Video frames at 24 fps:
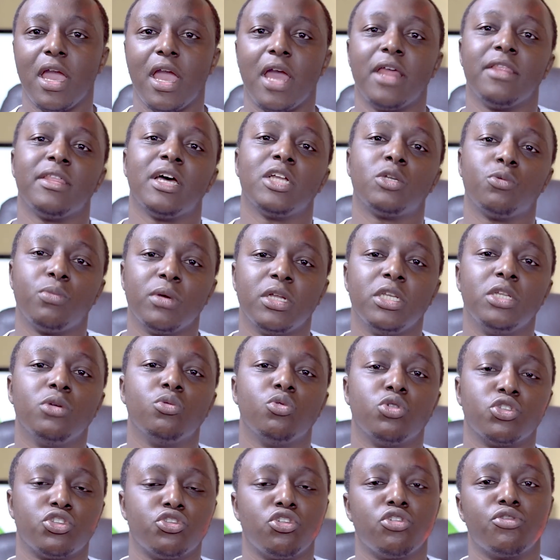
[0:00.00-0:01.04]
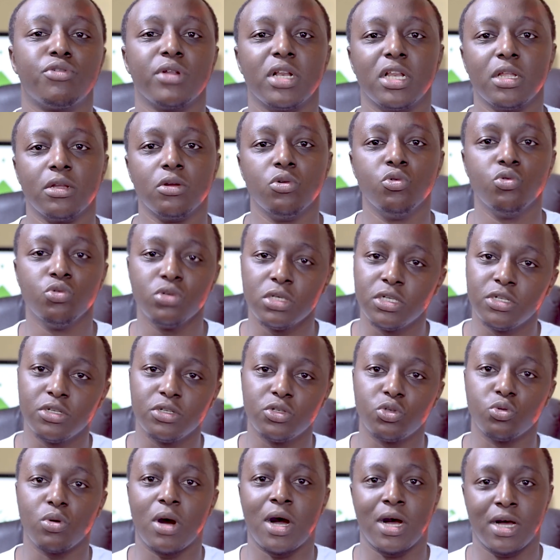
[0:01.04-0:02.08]
And that wedding was not really good
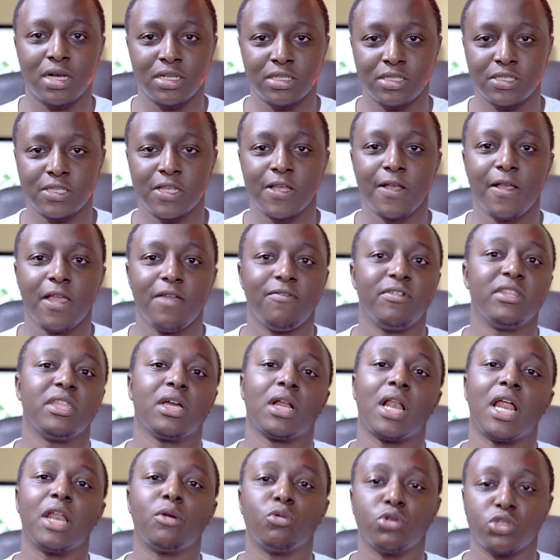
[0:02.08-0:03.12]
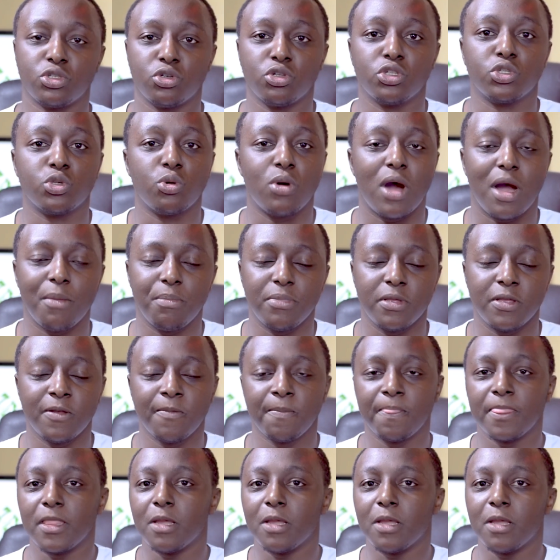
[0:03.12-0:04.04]
to us. Even the client was not so happy.